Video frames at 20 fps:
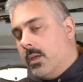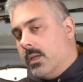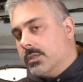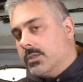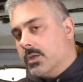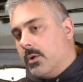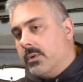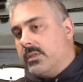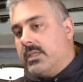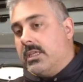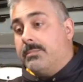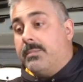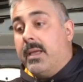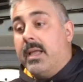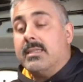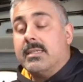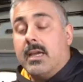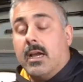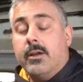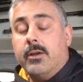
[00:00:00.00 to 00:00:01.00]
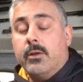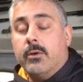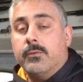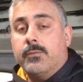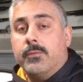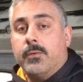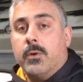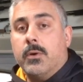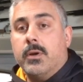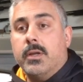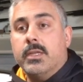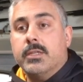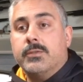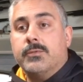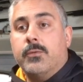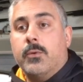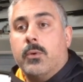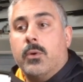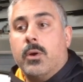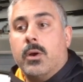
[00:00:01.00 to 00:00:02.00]
So what these baits are known for is
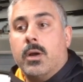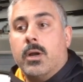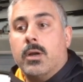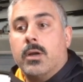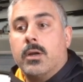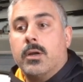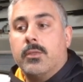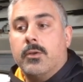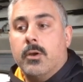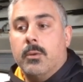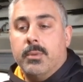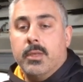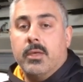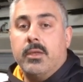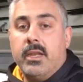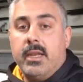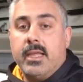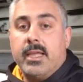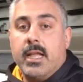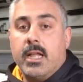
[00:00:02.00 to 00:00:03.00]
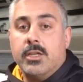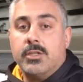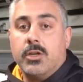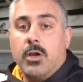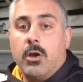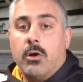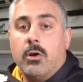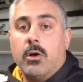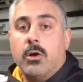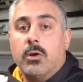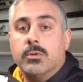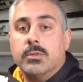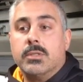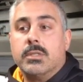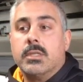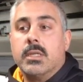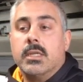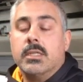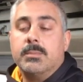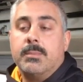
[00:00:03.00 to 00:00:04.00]
for their ability to catch
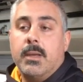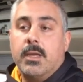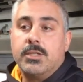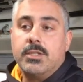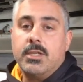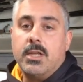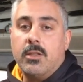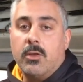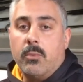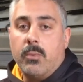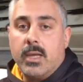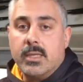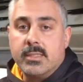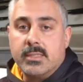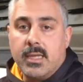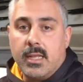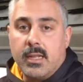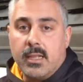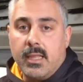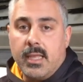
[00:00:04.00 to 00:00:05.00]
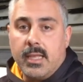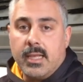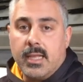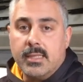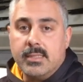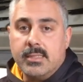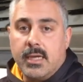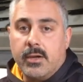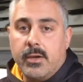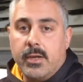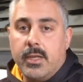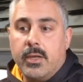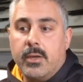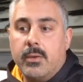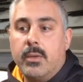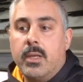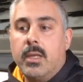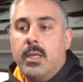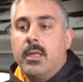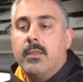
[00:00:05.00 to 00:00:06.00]
cohos, especially on the west end of Lake
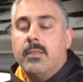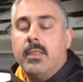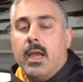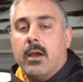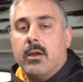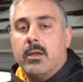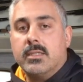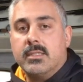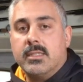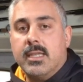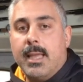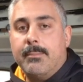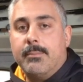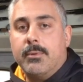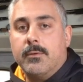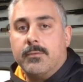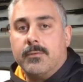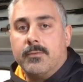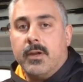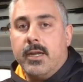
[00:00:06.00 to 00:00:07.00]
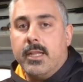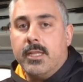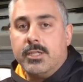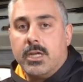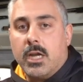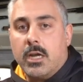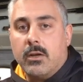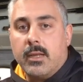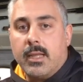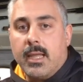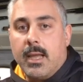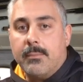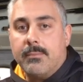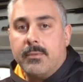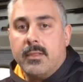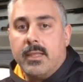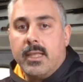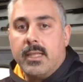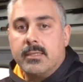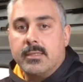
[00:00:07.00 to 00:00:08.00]
Ontario. They're a staple for any charter
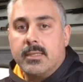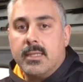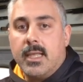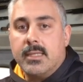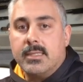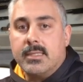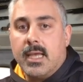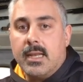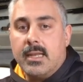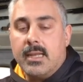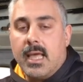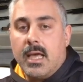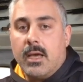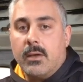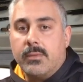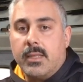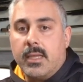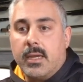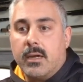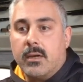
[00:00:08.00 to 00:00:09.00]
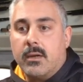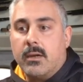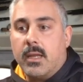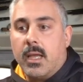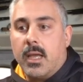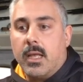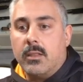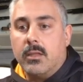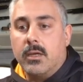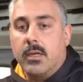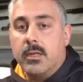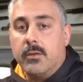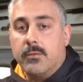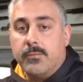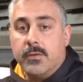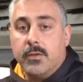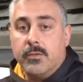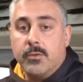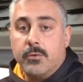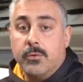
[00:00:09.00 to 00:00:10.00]
captain that's heading out there looking to
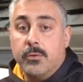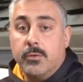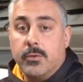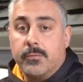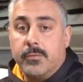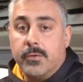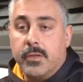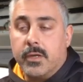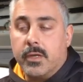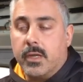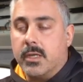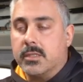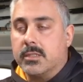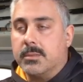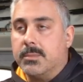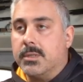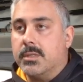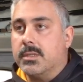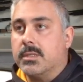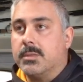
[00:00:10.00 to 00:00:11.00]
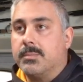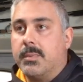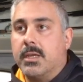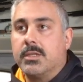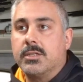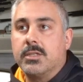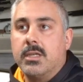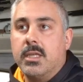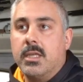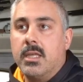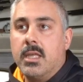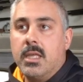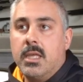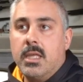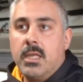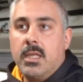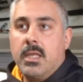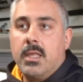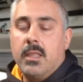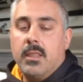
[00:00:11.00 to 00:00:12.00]
fill the cooler for their customers, especially
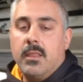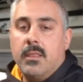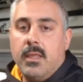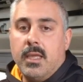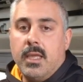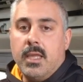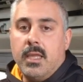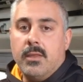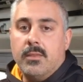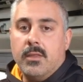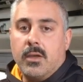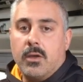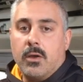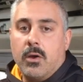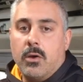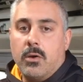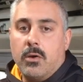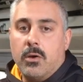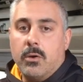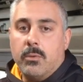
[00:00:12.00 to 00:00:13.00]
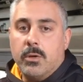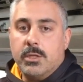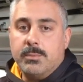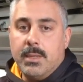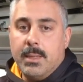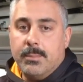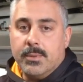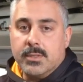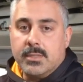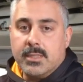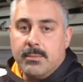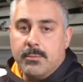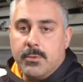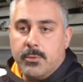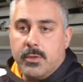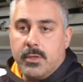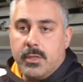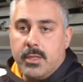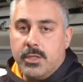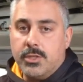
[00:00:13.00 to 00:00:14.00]
the coho, which people seem to
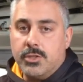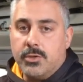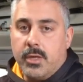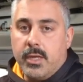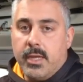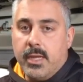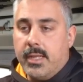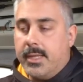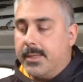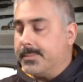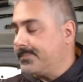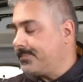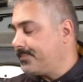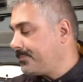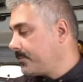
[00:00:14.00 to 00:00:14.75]
really enjoy eating.